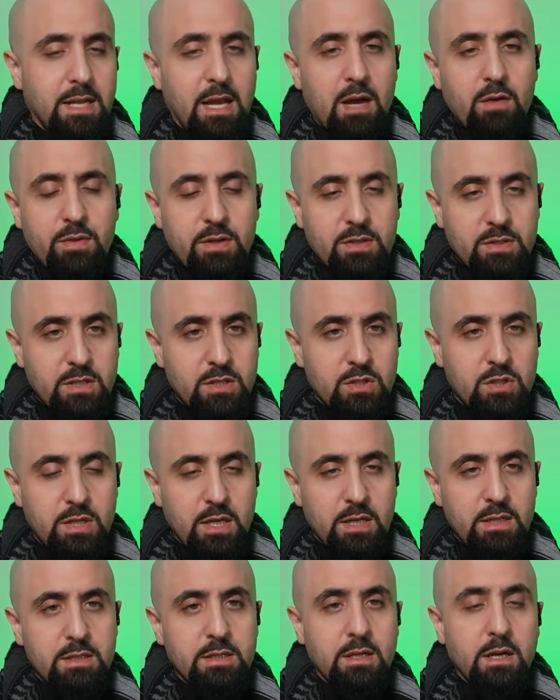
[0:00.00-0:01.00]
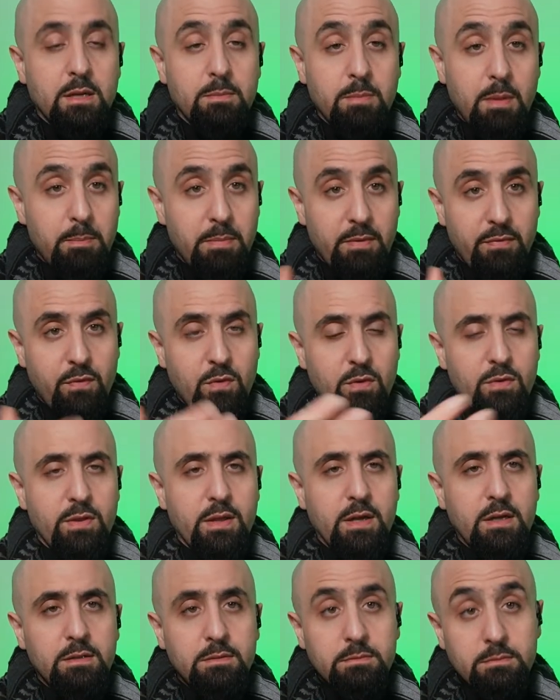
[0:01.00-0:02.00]
now there's this genocide, but before
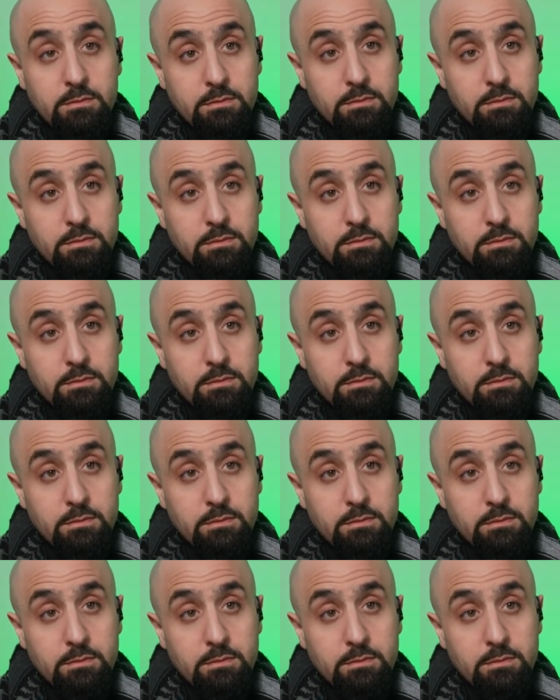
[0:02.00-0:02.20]
that.